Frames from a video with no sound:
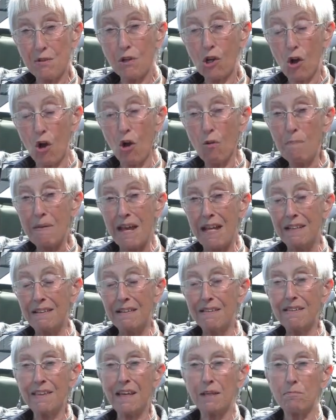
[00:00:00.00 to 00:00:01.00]
comment
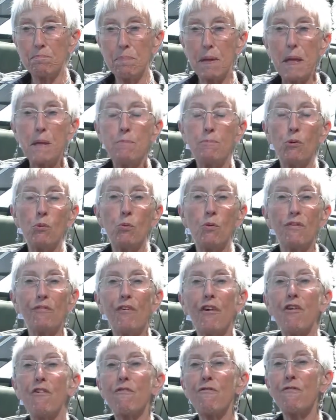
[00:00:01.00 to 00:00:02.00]
that people were
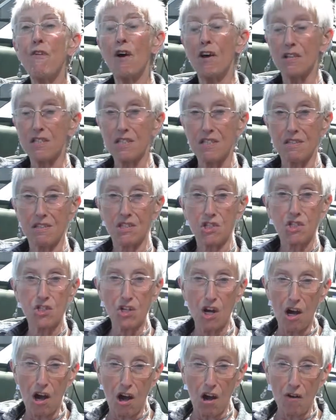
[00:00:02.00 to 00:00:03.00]
very fast, the
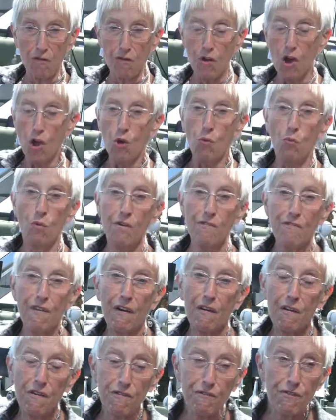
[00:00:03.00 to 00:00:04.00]
staff were
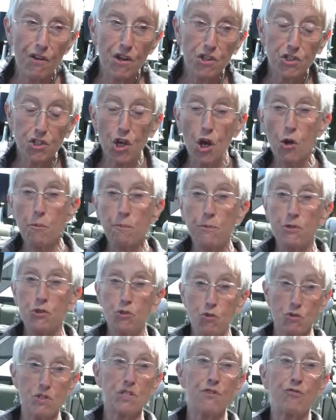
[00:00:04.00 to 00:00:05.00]
very fast to open
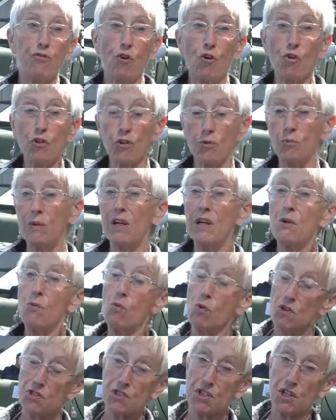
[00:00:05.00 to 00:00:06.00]
doors for them when it
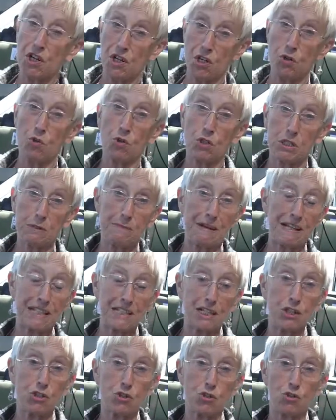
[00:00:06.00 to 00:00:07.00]
wasn't an
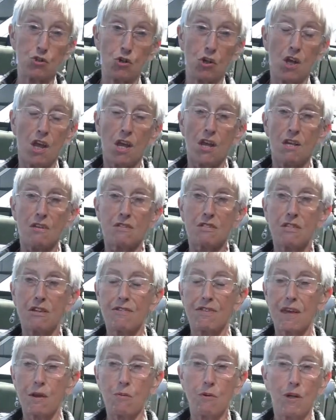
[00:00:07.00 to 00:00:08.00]
automatic door. So
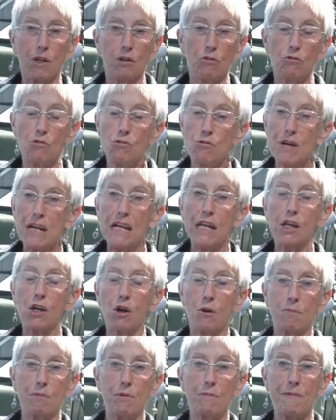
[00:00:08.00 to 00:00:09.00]
they were really
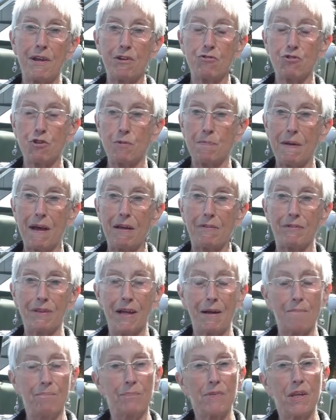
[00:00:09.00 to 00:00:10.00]
complimentary about
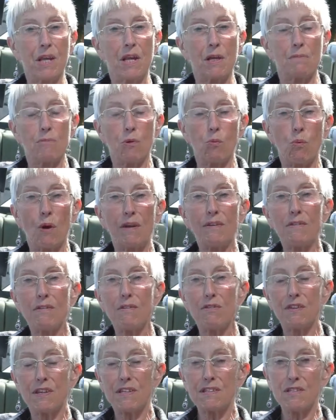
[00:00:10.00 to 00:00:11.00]
that. But one of the
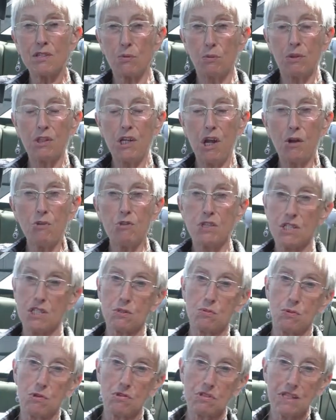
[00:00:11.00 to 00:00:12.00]
things that we
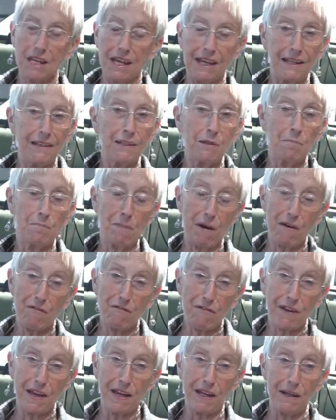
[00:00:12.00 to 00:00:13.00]
noticed was in the
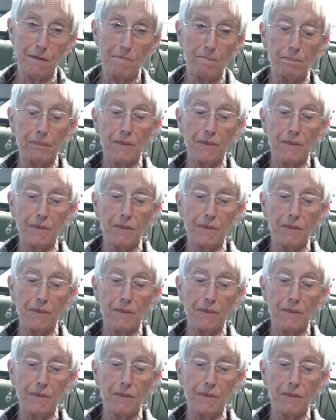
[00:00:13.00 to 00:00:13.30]
buffet,